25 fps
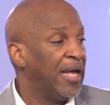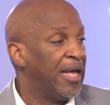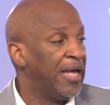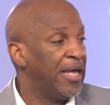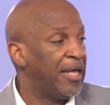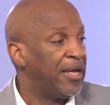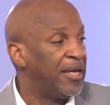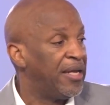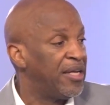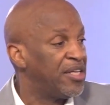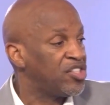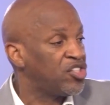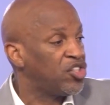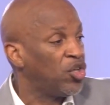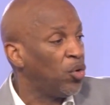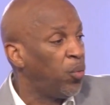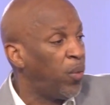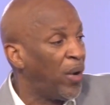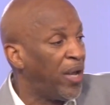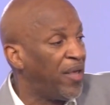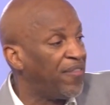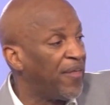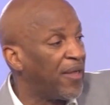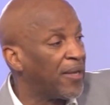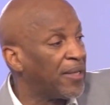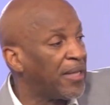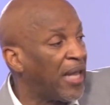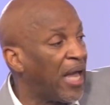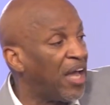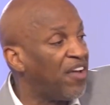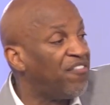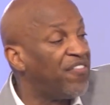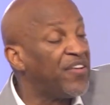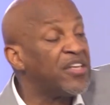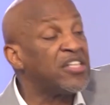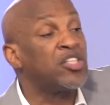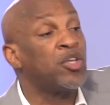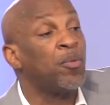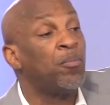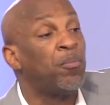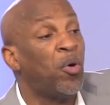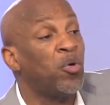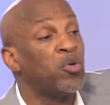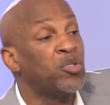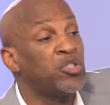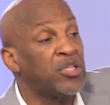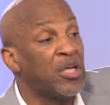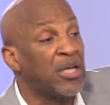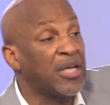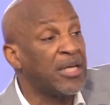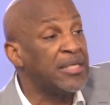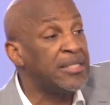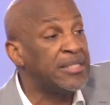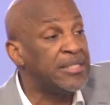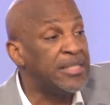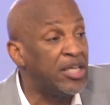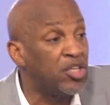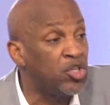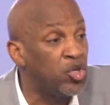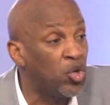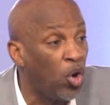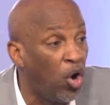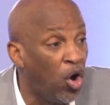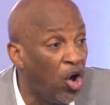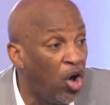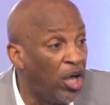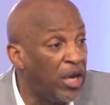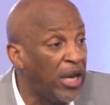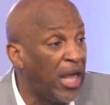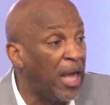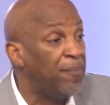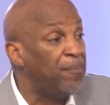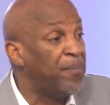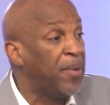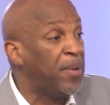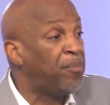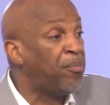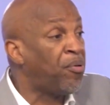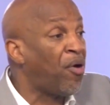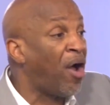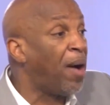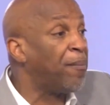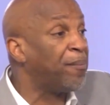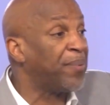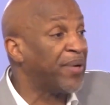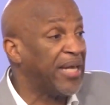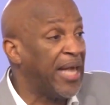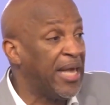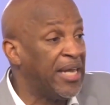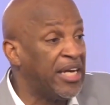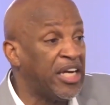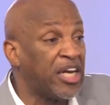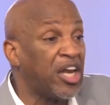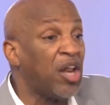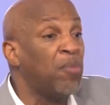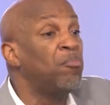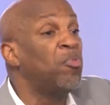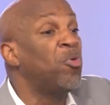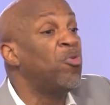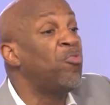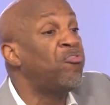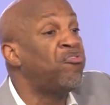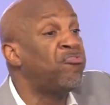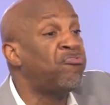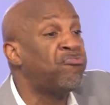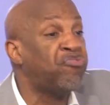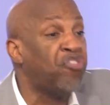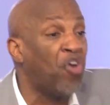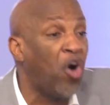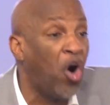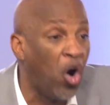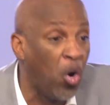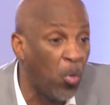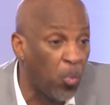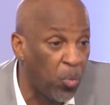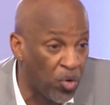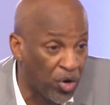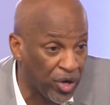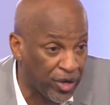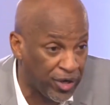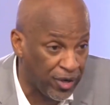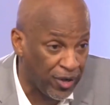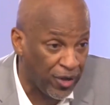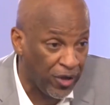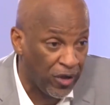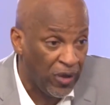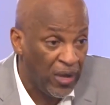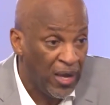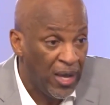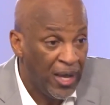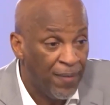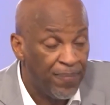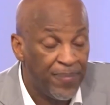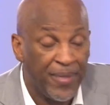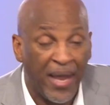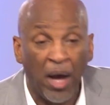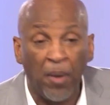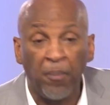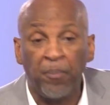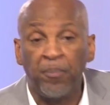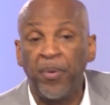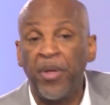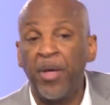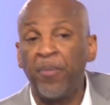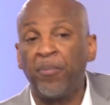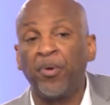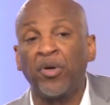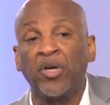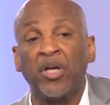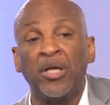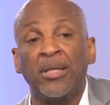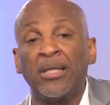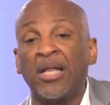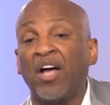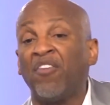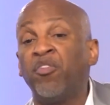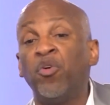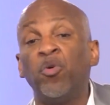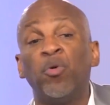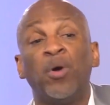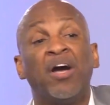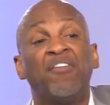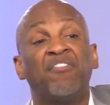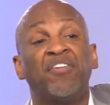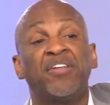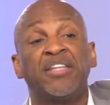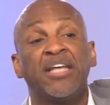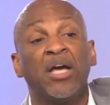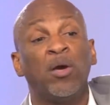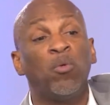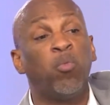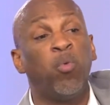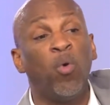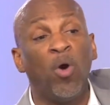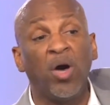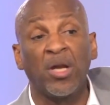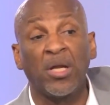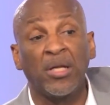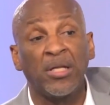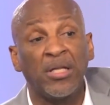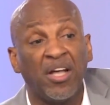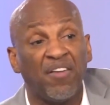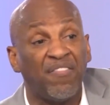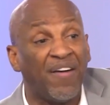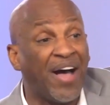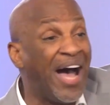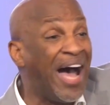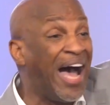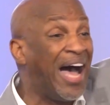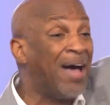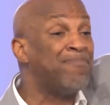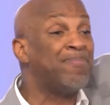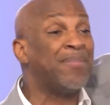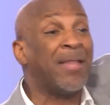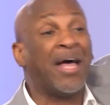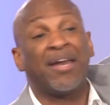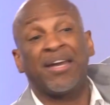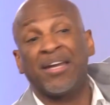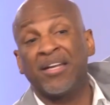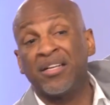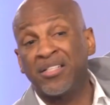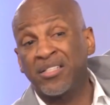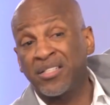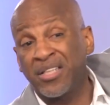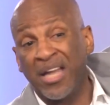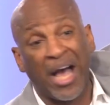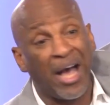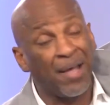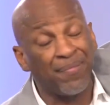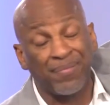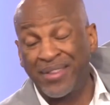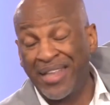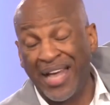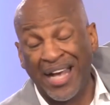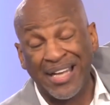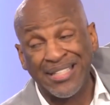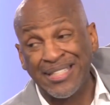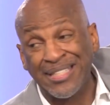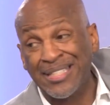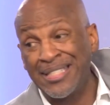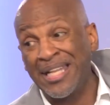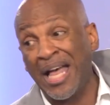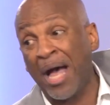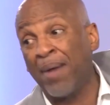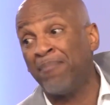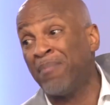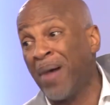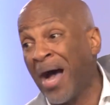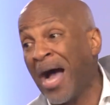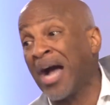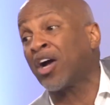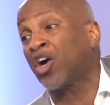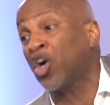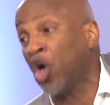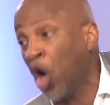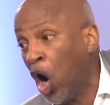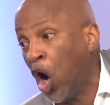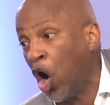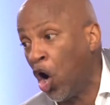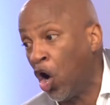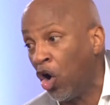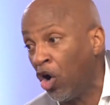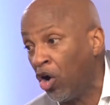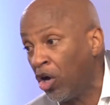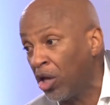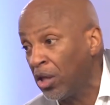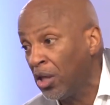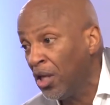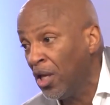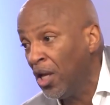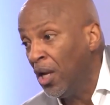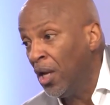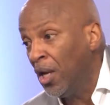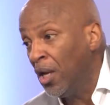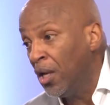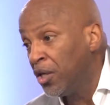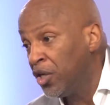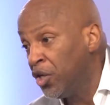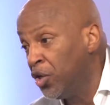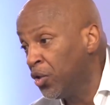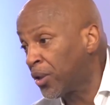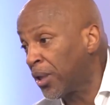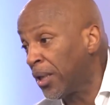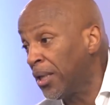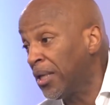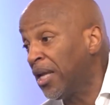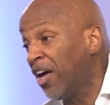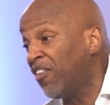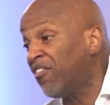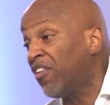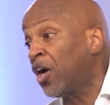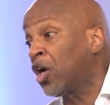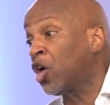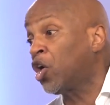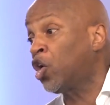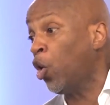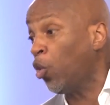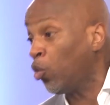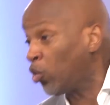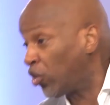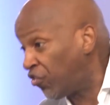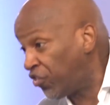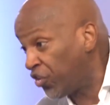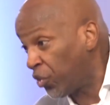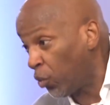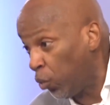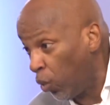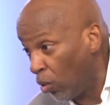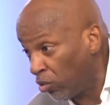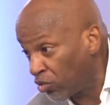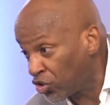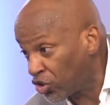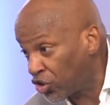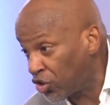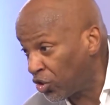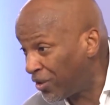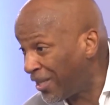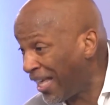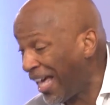It is the way that life is supposed to continue on and be propagated and move forward. Now, people can love whoever they want to love. That's not my call. You can love a goat if you want to.